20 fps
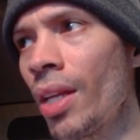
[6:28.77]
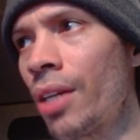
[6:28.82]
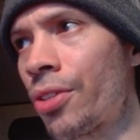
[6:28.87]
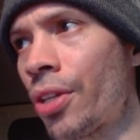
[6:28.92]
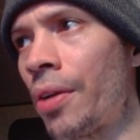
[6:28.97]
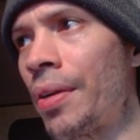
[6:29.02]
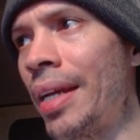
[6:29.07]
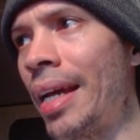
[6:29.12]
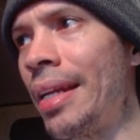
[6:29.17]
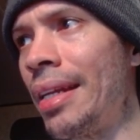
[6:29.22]

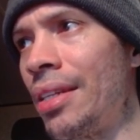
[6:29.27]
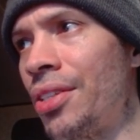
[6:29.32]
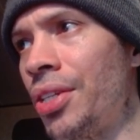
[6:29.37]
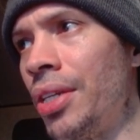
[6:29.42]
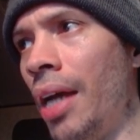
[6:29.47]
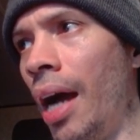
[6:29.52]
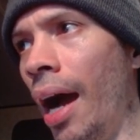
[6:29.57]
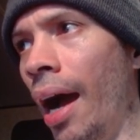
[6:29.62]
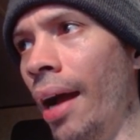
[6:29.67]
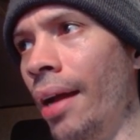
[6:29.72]
3080
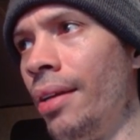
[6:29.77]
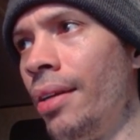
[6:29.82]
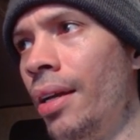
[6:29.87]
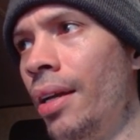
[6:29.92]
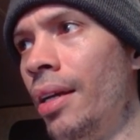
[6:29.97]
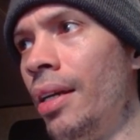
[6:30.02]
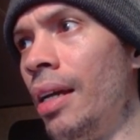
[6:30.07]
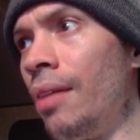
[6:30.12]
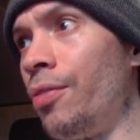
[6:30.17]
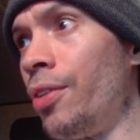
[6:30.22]
Ti.
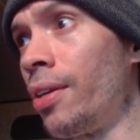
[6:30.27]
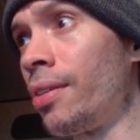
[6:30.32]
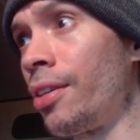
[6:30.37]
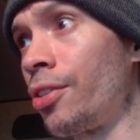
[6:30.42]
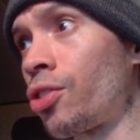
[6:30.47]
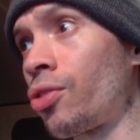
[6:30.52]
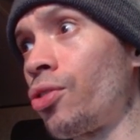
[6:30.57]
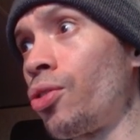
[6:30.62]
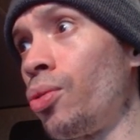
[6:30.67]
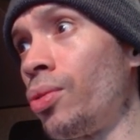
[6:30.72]
If you're in the
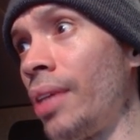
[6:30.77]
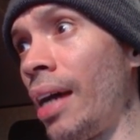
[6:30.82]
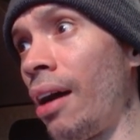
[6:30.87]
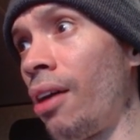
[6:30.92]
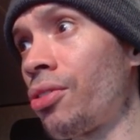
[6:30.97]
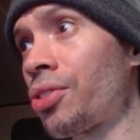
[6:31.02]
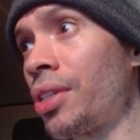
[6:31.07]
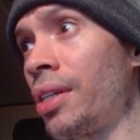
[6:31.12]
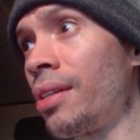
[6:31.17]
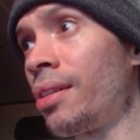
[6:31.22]

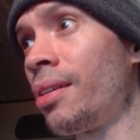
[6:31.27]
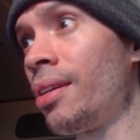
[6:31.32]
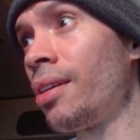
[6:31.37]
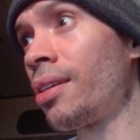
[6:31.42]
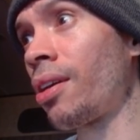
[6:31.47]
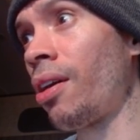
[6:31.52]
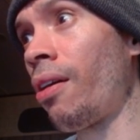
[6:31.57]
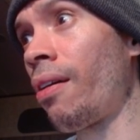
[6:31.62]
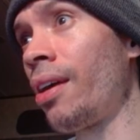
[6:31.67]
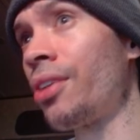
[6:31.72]
2000
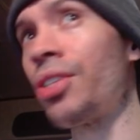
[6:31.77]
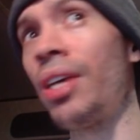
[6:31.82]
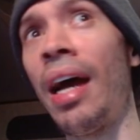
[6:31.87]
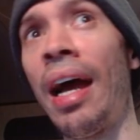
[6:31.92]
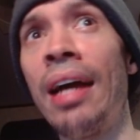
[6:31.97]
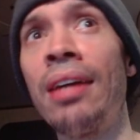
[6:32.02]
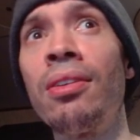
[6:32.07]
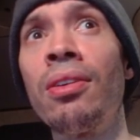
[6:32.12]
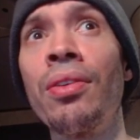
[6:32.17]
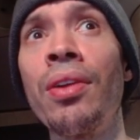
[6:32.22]
cards,
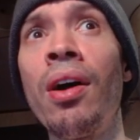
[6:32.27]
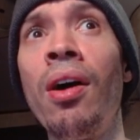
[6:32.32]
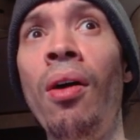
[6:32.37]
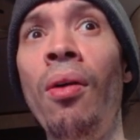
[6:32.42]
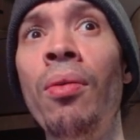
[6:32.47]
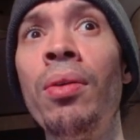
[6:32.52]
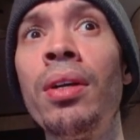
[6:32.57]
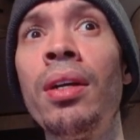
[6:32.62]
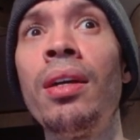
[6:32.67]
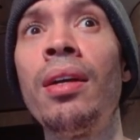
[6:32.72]
I don't know.